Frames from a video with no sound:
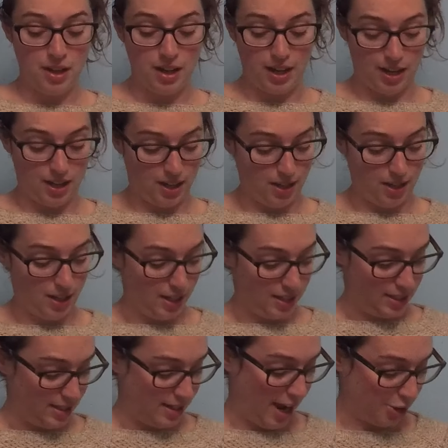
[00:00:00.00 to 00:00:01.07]

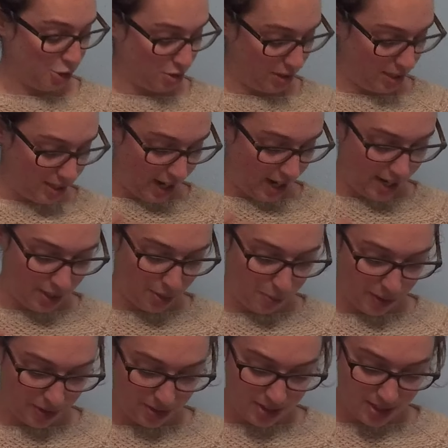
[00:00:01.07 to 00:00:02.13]
It's naturally dyed
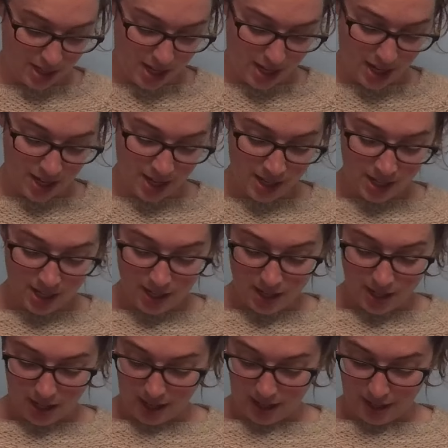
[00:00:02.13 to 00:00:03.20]
with tea
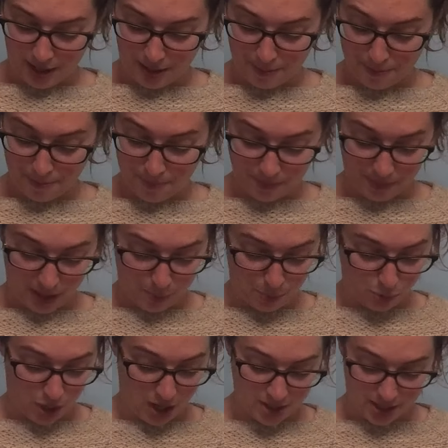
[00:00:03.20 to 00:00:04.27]
and
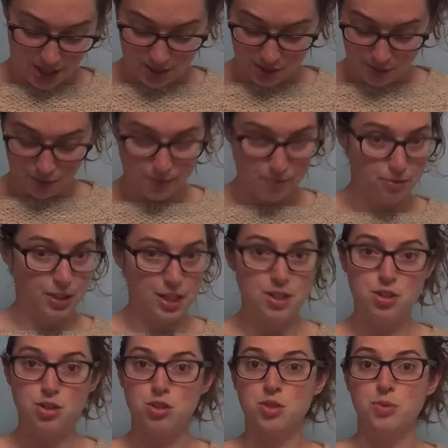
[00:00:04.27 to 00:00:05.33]
processed from
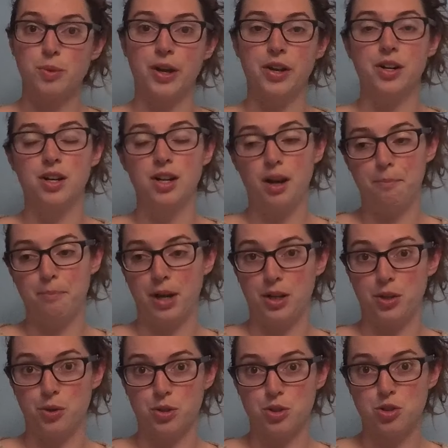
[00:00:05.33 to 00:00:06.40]
fleece to sweater by
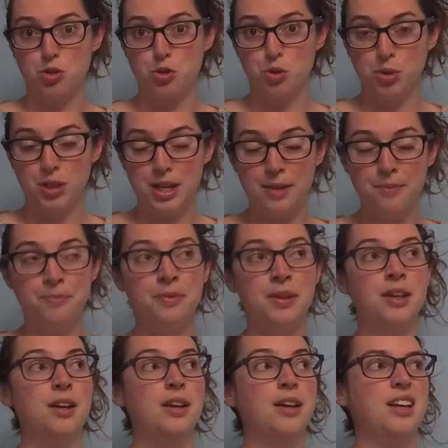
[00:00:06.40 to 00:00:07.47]
yours truly
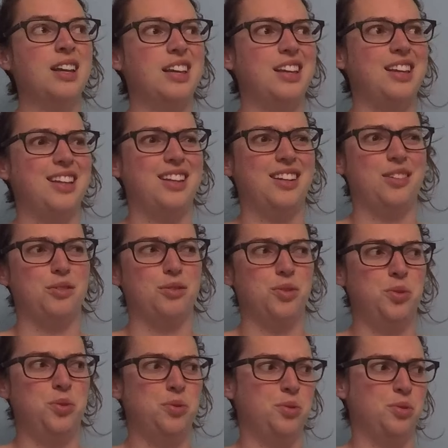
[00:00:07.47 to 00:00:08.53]
in,
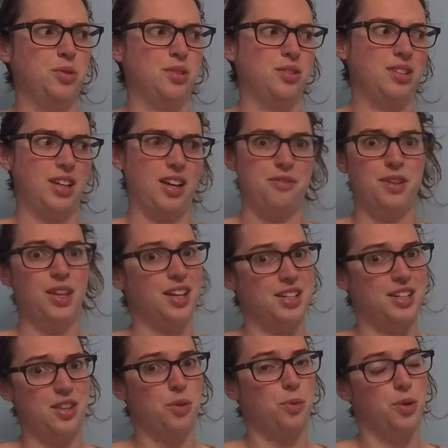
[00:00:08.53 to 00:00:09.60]
I feel like I
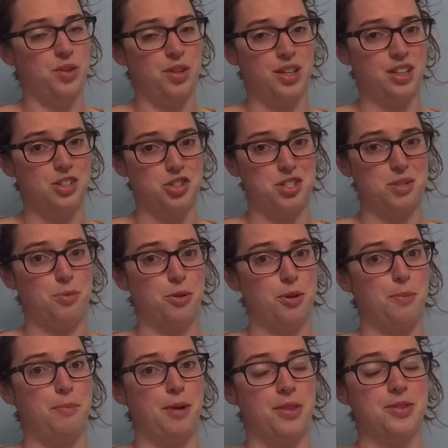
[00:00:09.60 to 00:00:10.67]
did the whole thing in just about a
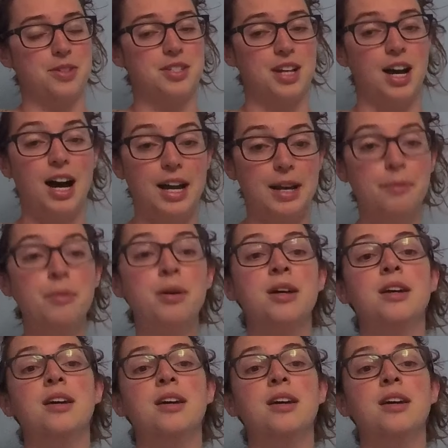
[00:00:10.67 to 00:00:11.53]
month's time.